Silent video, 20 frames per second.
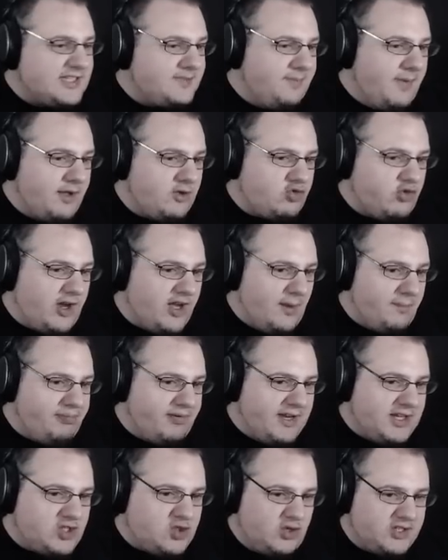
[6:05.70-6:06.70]
this is my train. I'm
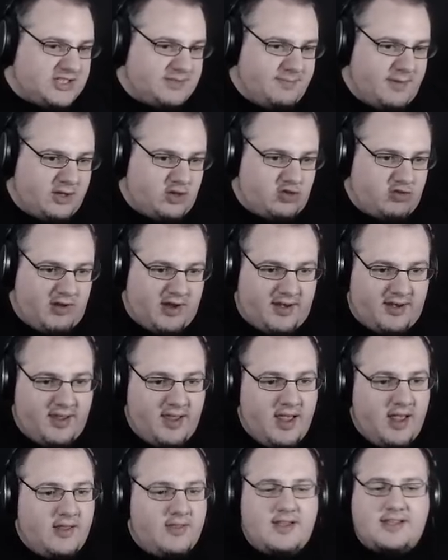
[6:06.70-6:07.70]
pretty sure this is my train.
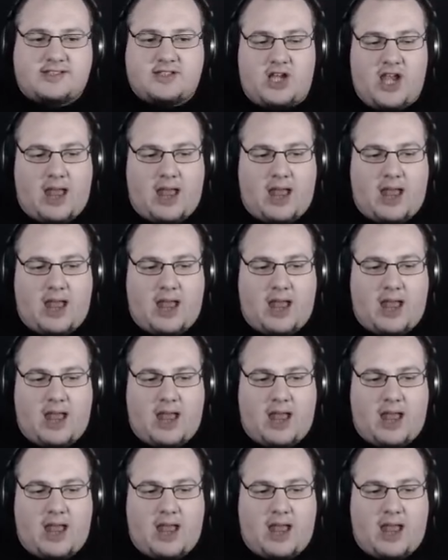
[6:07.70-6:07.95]
Let's